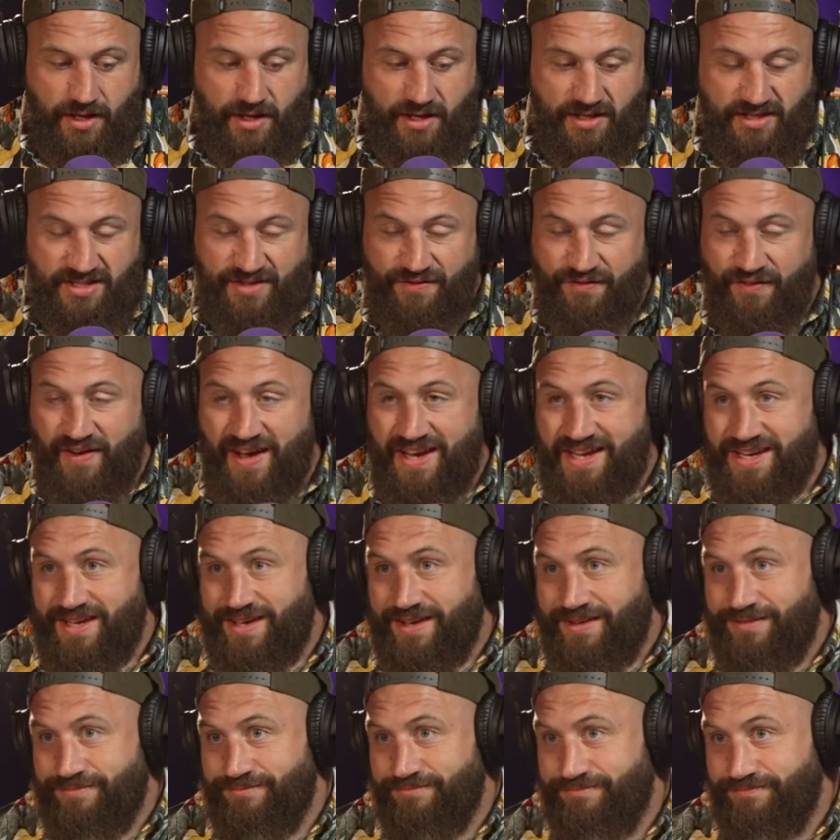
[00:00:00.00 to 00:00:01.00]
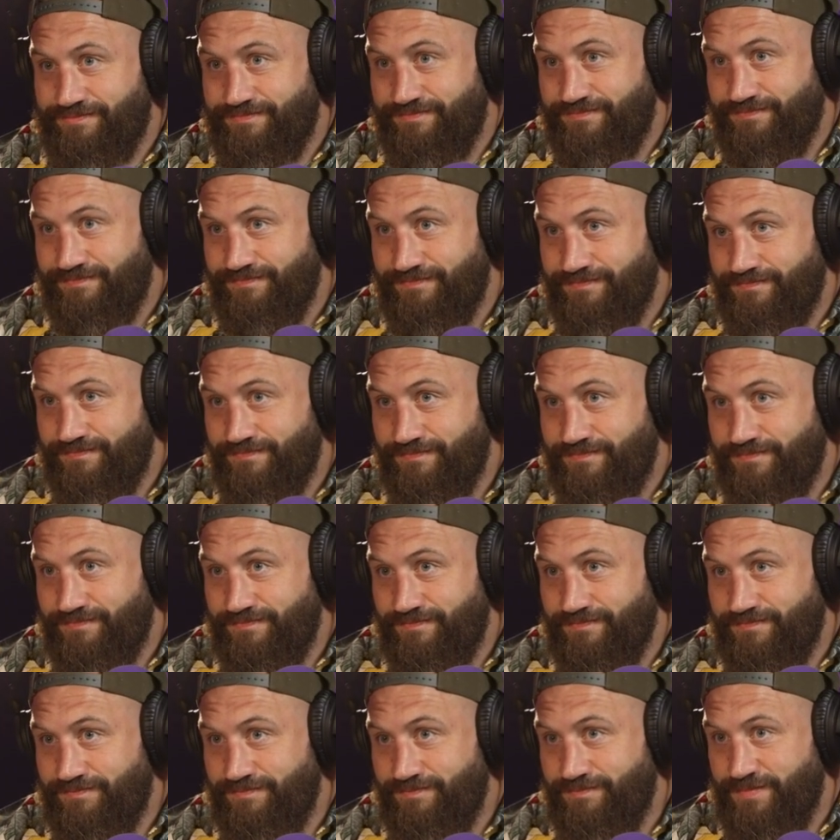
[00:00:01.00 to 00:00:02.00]
it's a fake
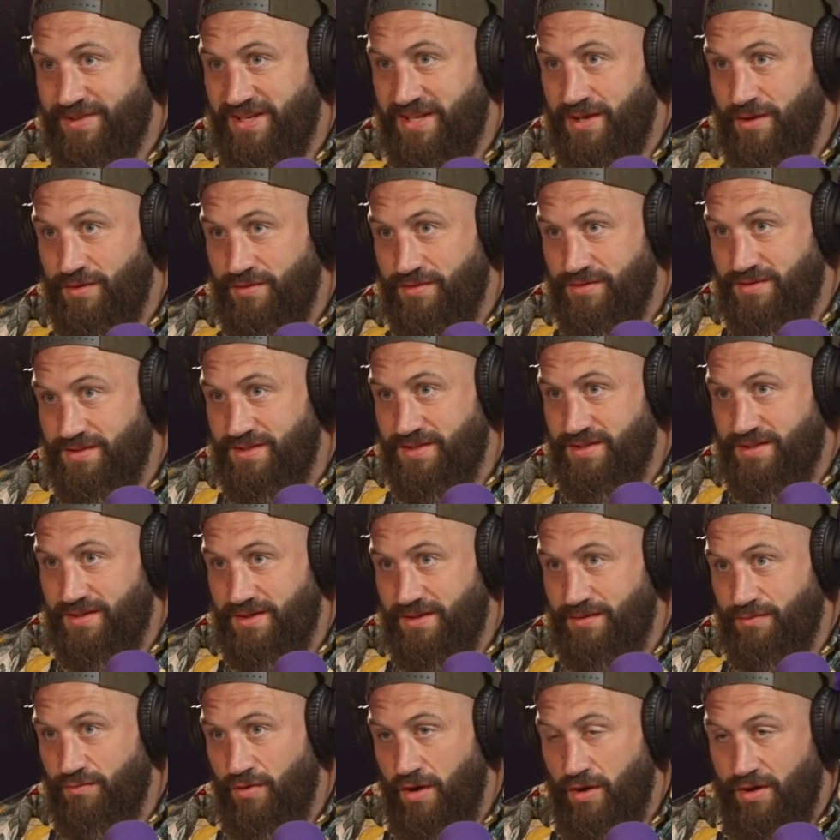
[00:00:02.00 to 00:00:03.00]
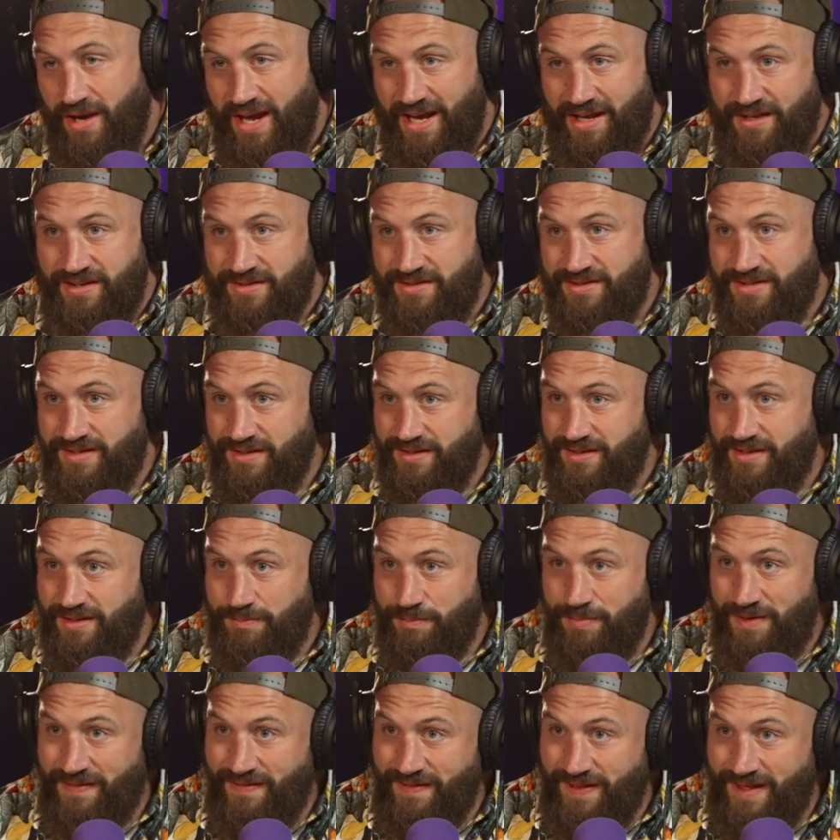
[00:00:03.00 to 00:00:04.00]
because Rowan Atkinson
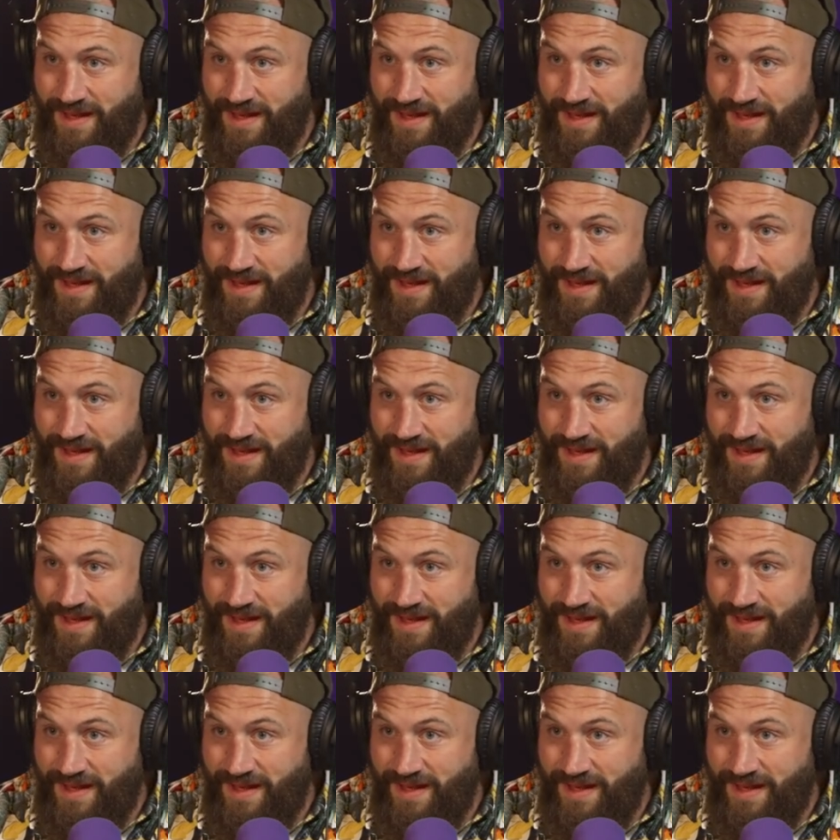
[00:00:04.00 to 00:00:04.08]
had been